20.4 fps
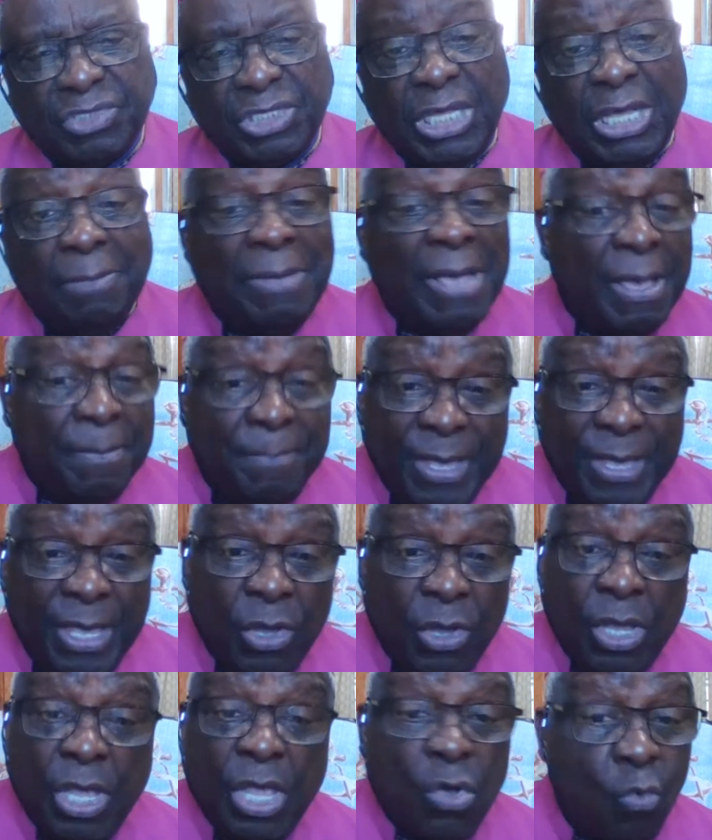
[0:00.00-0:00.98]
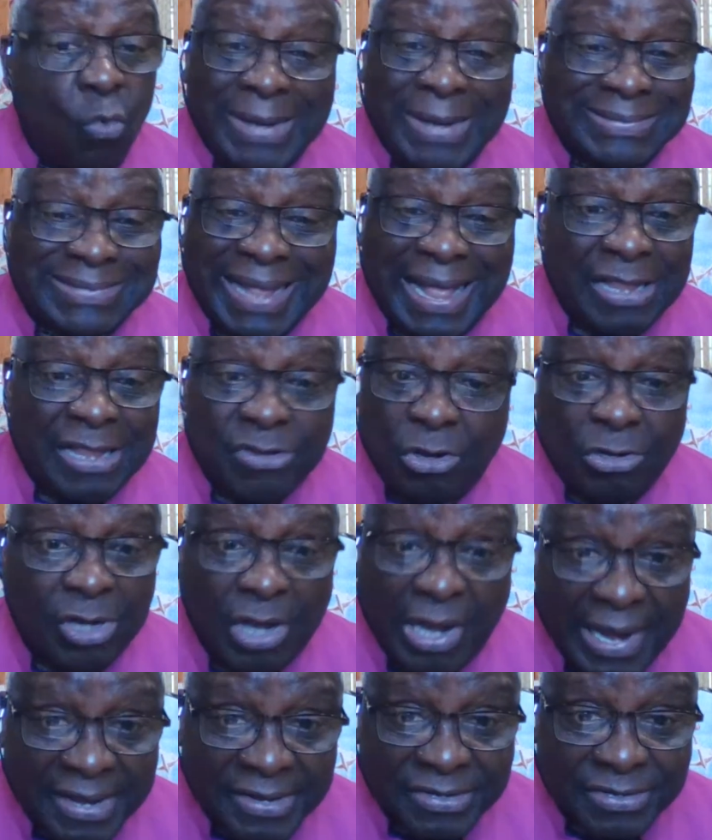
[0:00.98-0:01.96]
It may be
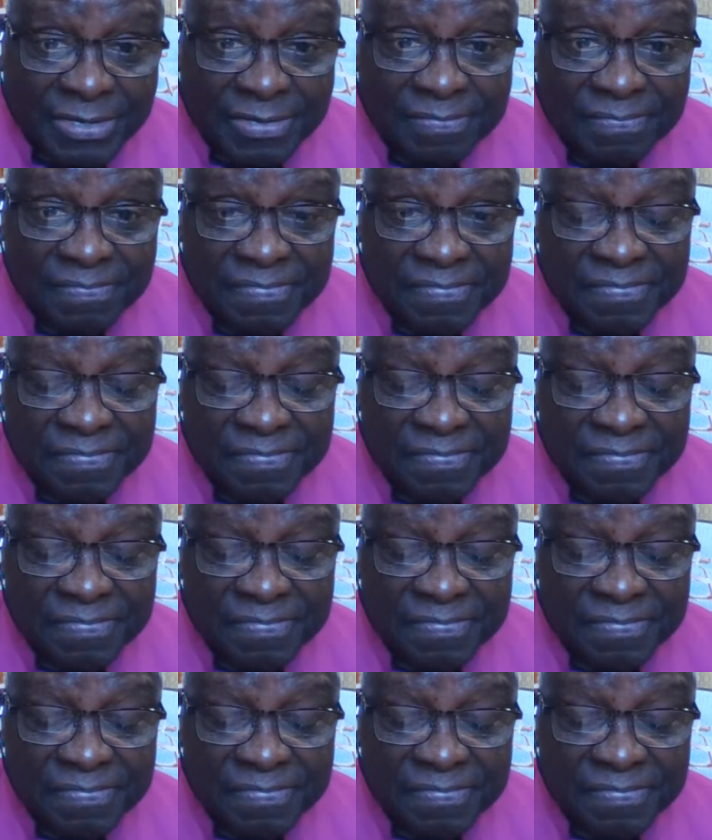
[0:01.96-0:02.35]
$1,000.